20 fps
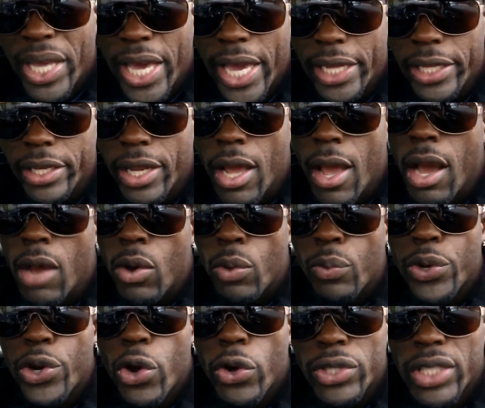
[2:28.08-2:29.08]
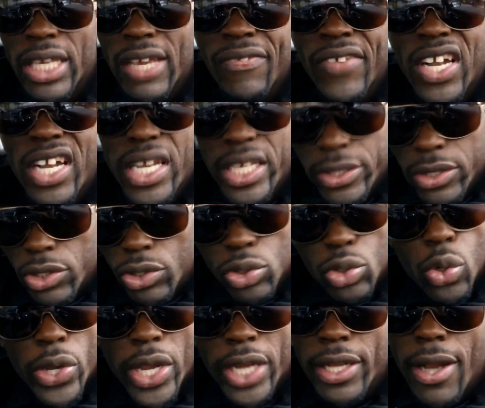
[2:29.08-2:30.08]
play it, without even listen
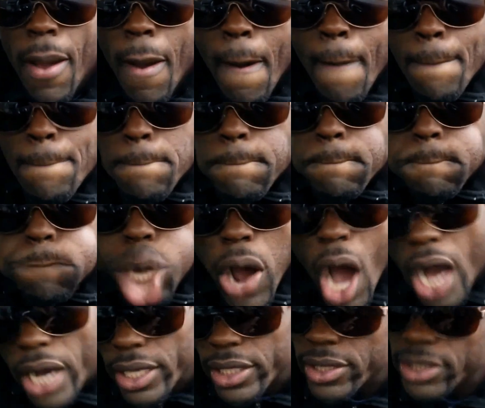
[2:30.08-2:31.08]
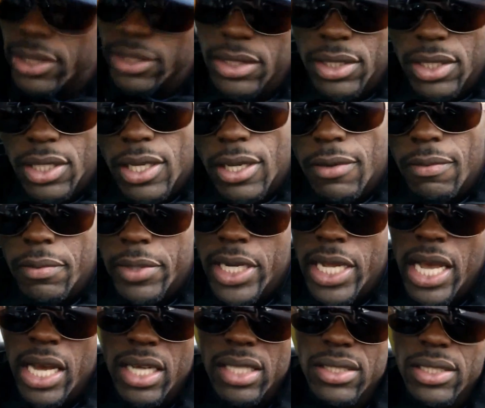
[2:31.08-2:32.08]
to it. Books! I'm
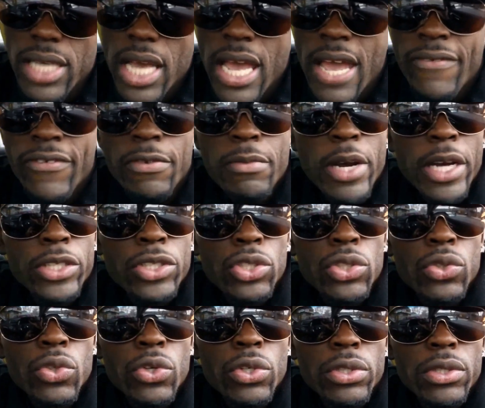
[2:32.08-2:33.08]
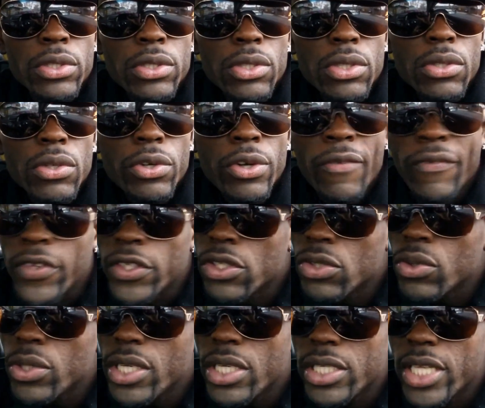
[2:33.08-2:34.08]
not going to see every man tune one of his
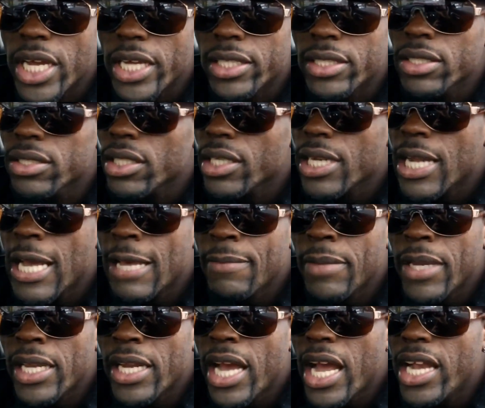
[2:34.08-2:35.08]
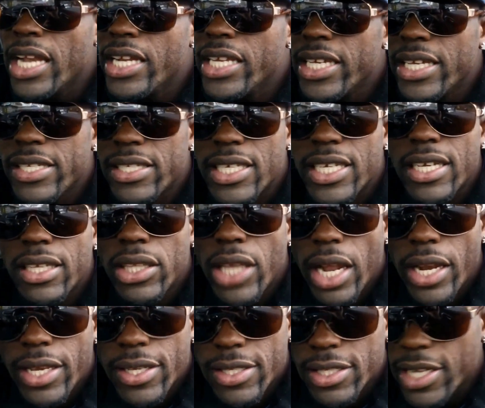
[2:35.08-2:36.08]
squeeze and, you know what I mean? At least get
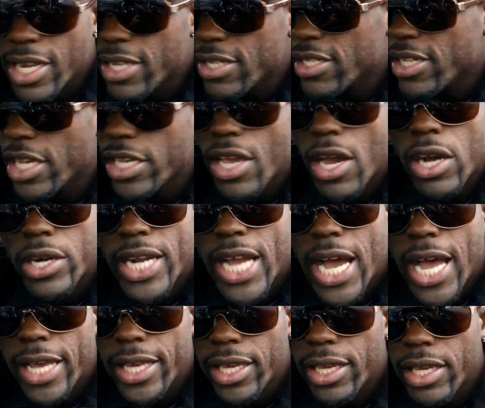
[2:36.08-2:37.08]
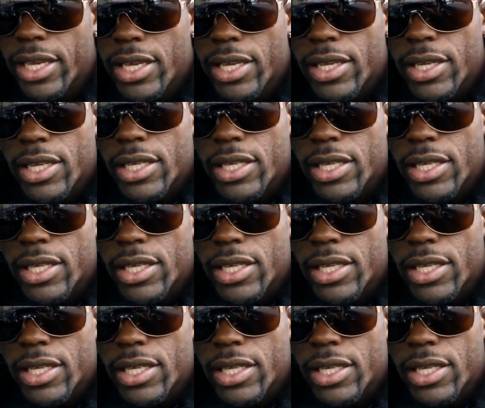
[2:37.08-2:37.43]
a listen and say, yo, doggy,